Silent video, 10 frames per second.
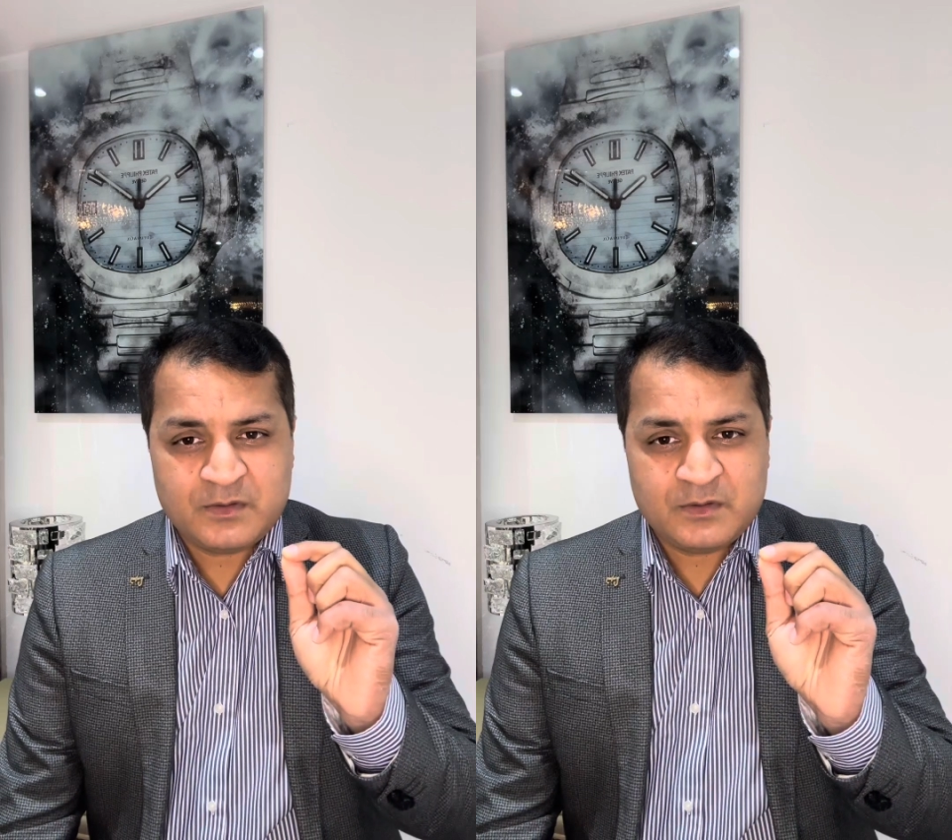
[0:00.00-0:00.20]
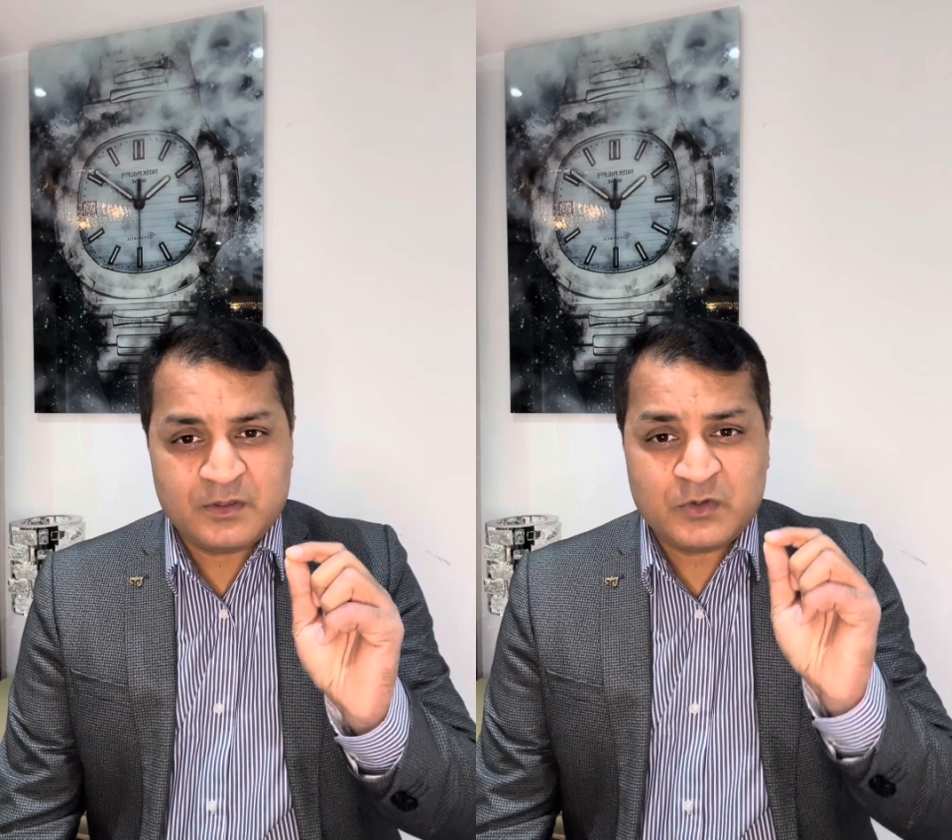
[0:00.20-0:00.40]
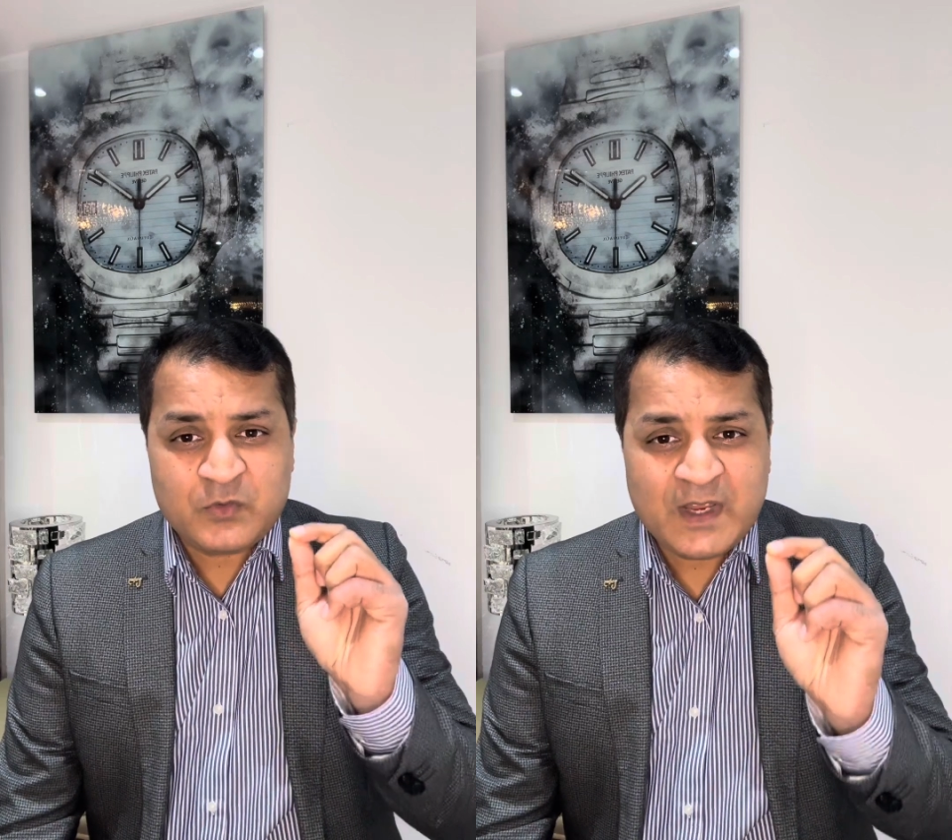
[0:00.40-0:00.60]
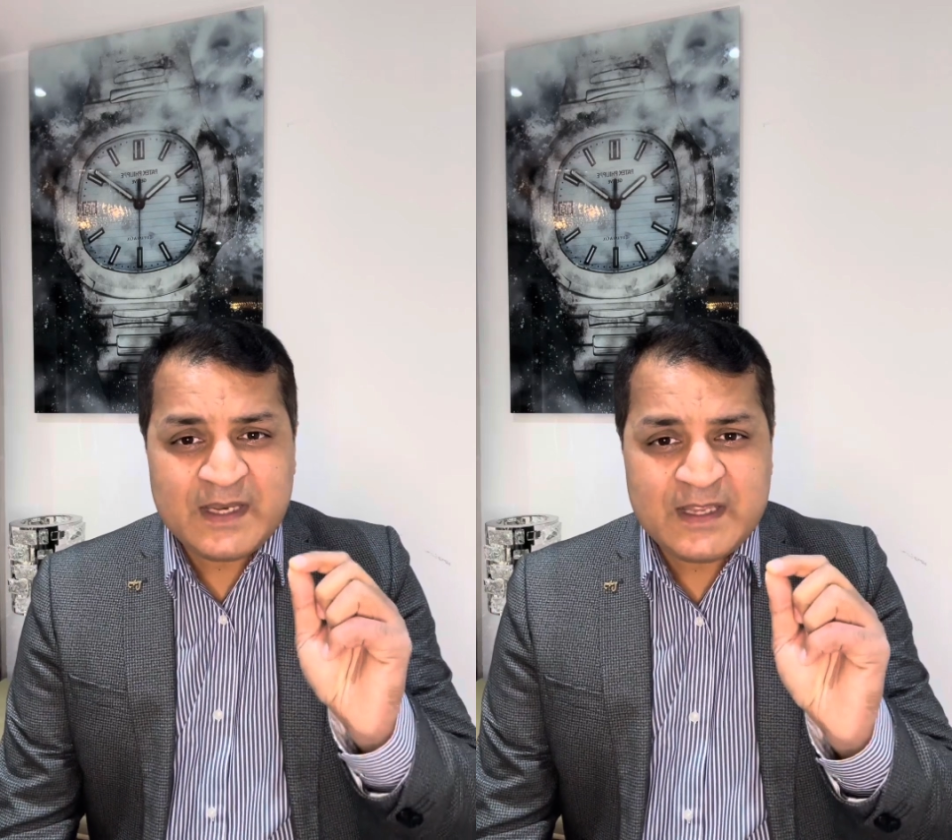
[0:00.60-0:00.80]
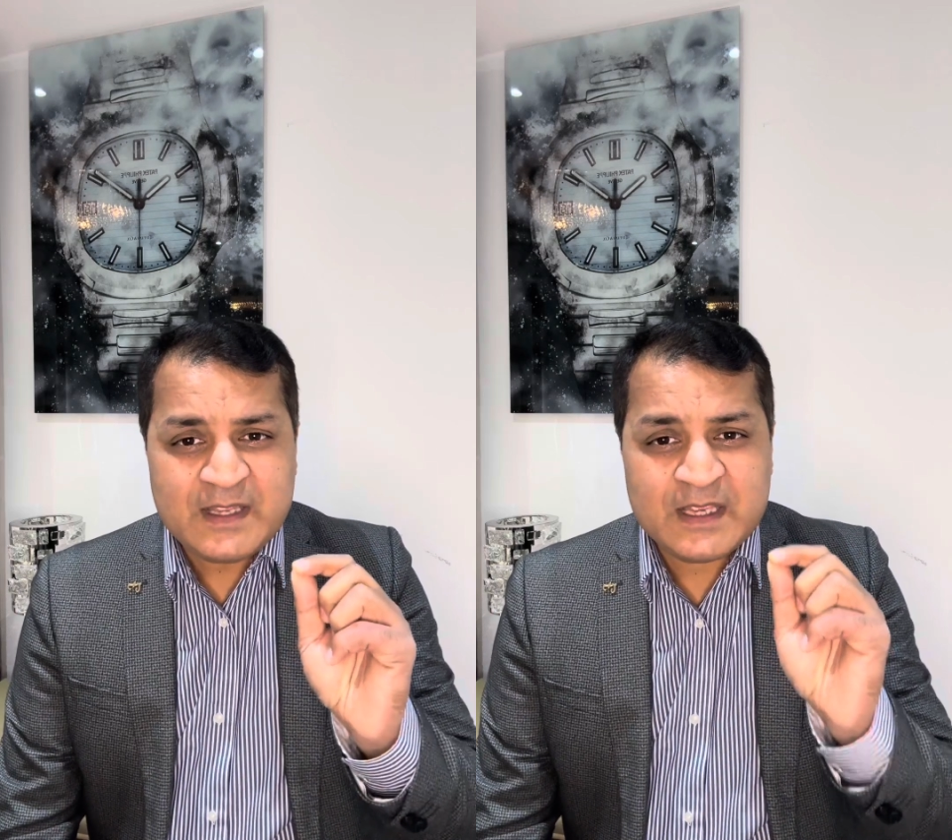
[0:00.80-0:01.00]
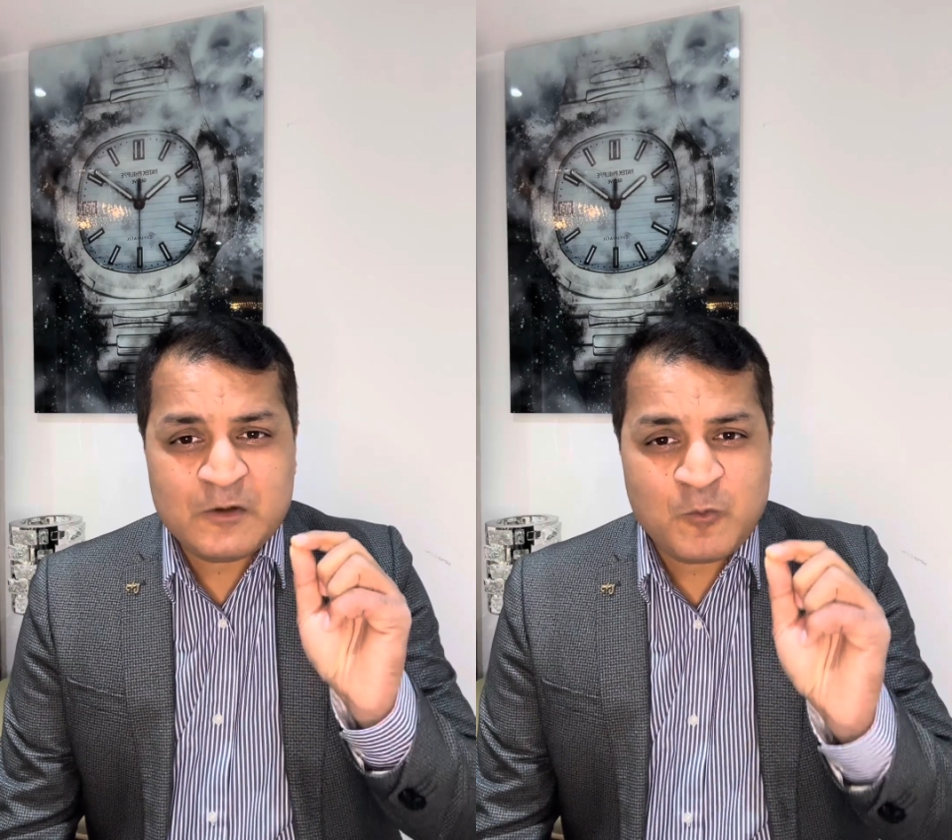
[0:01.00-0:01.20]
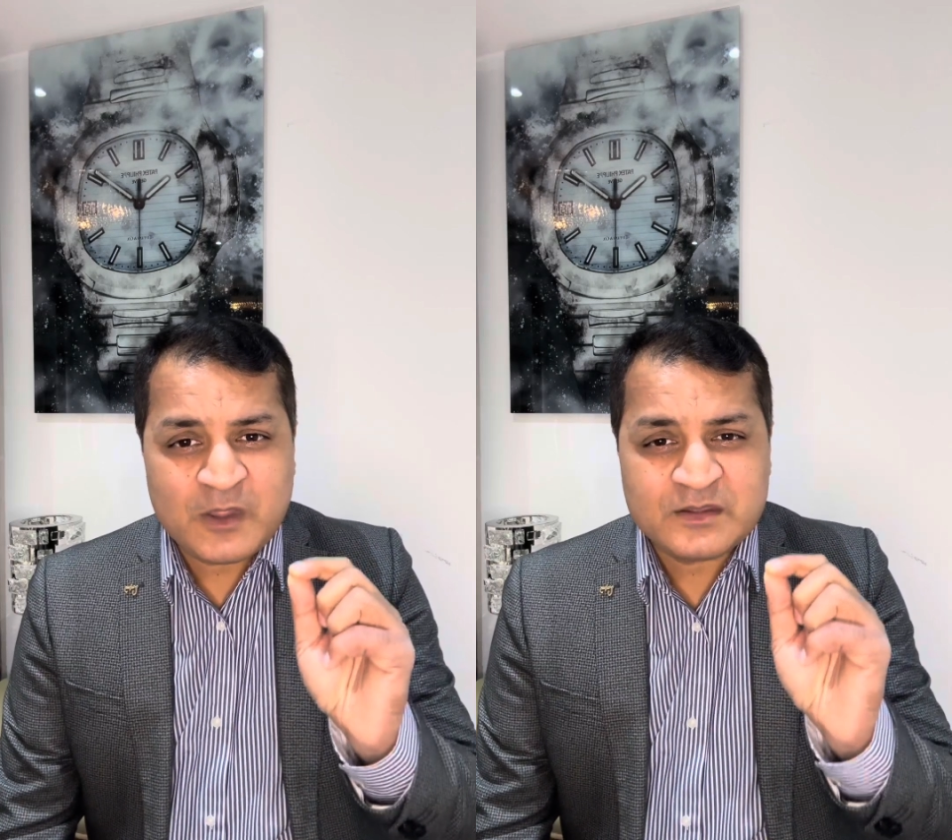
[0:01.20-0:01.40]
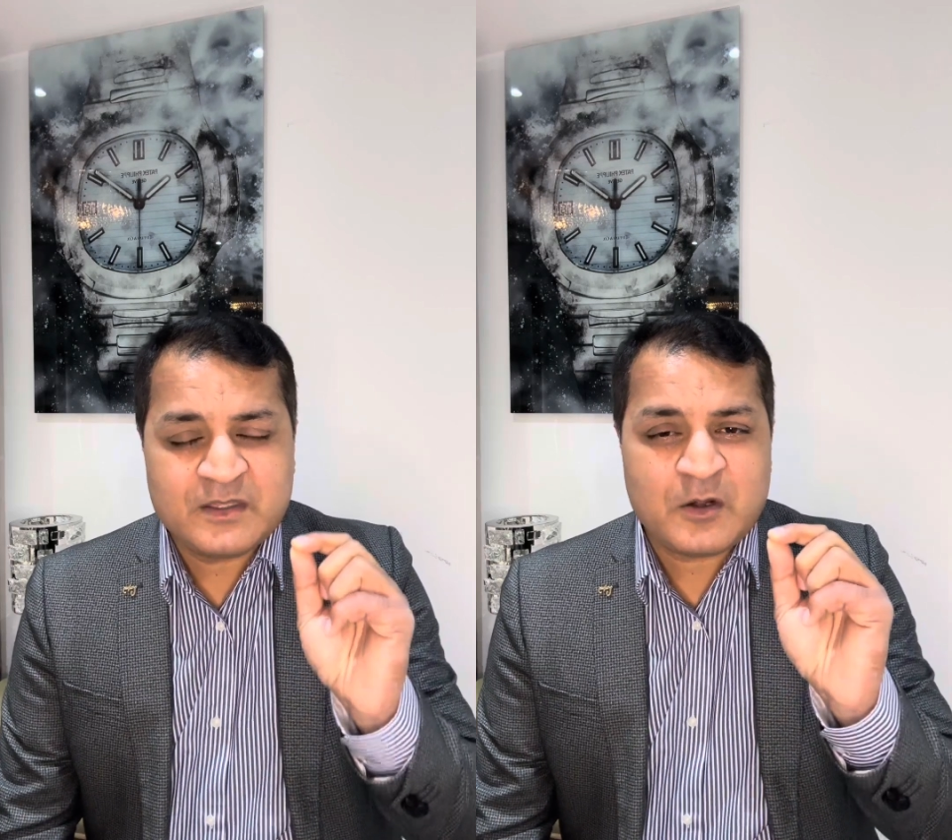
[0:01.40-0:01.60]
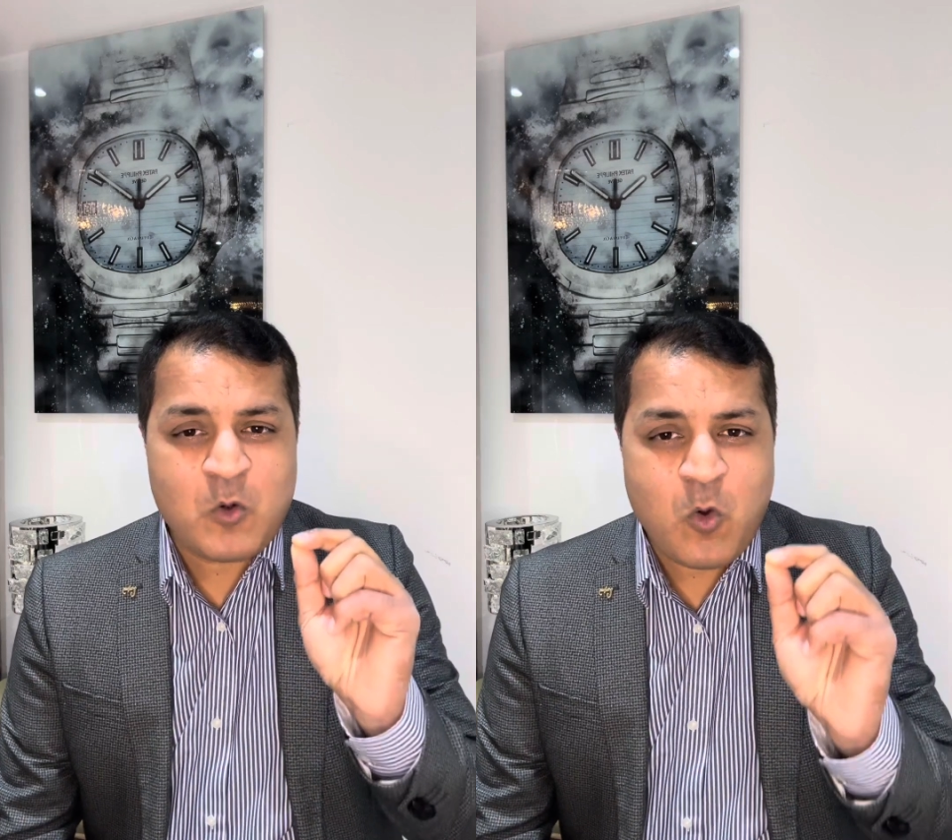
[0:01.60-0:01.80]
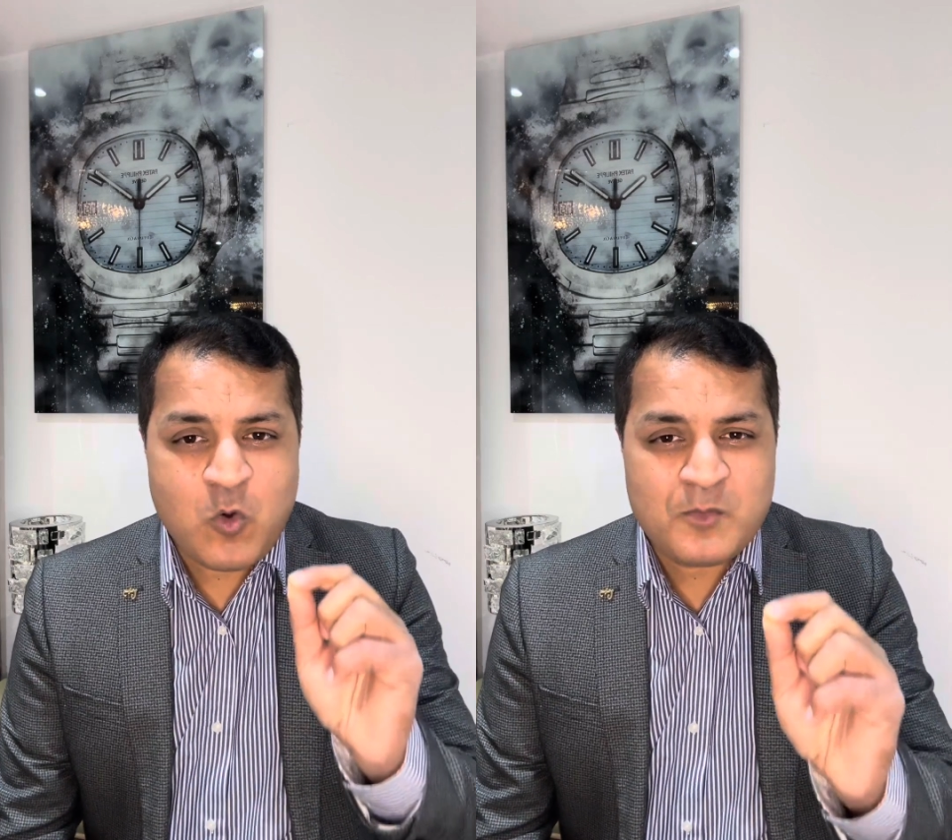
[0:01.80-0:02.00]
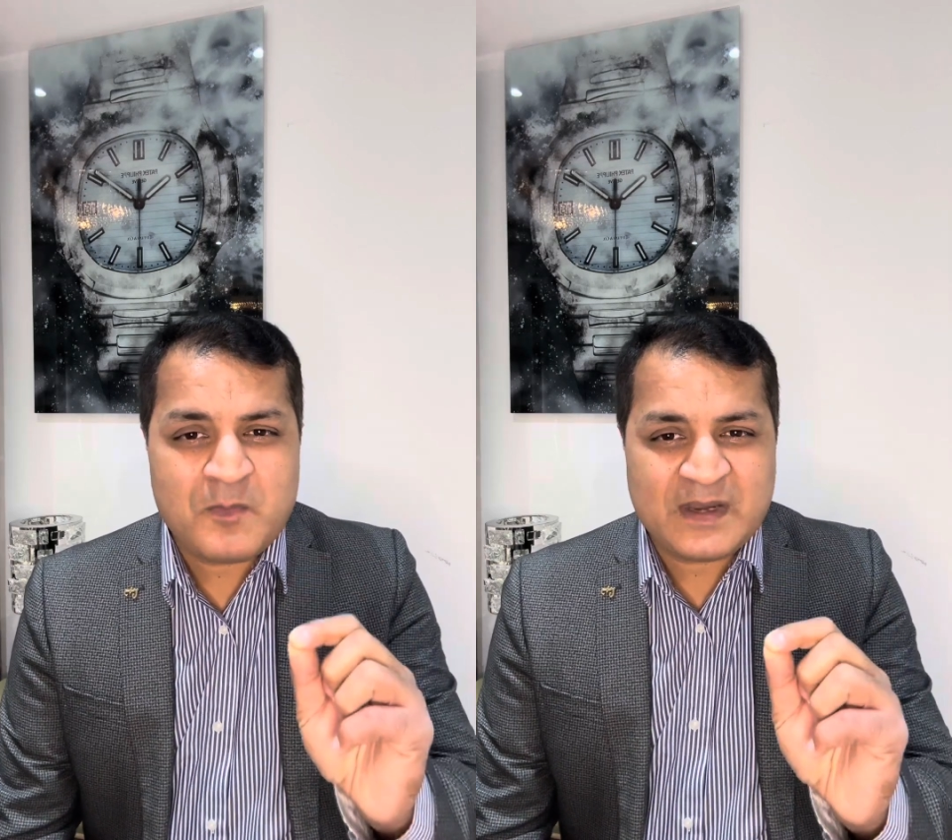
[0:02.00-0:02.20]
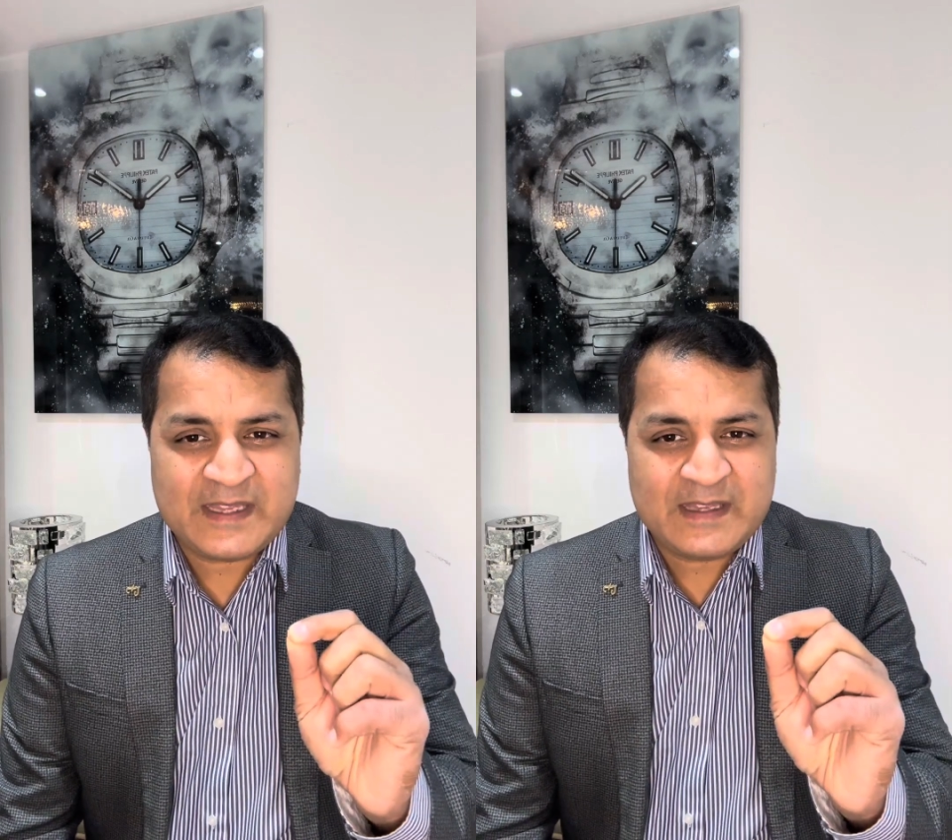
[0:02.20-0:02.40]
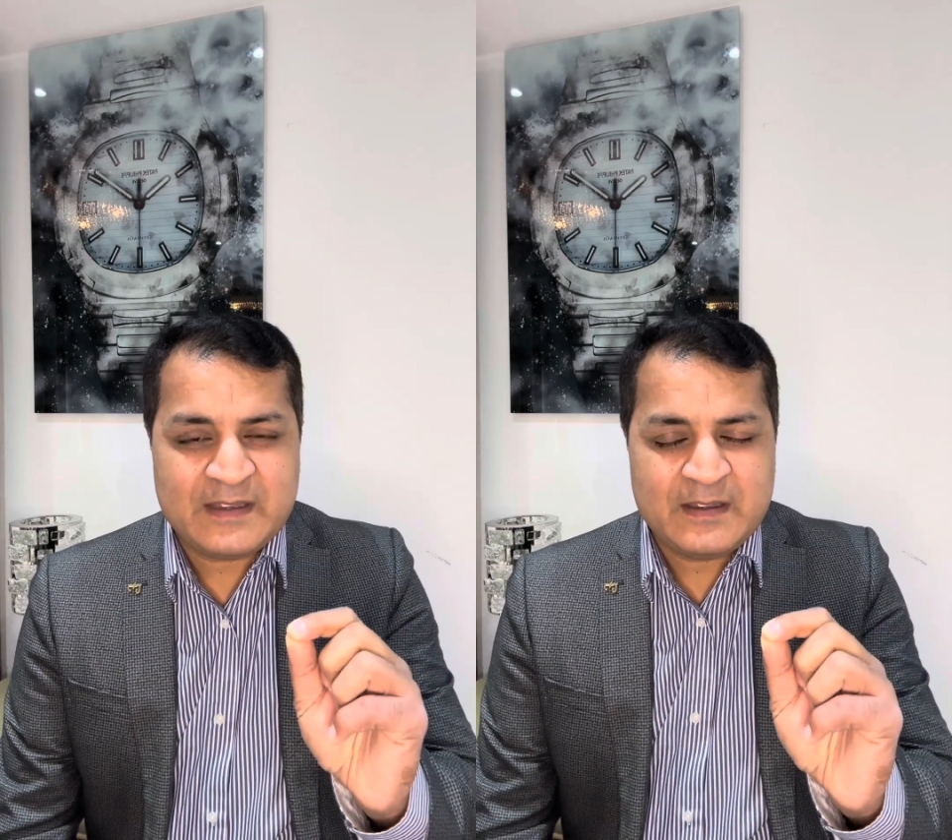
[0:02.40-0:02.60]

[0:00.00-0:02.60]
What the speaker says: The trainee invest their own money,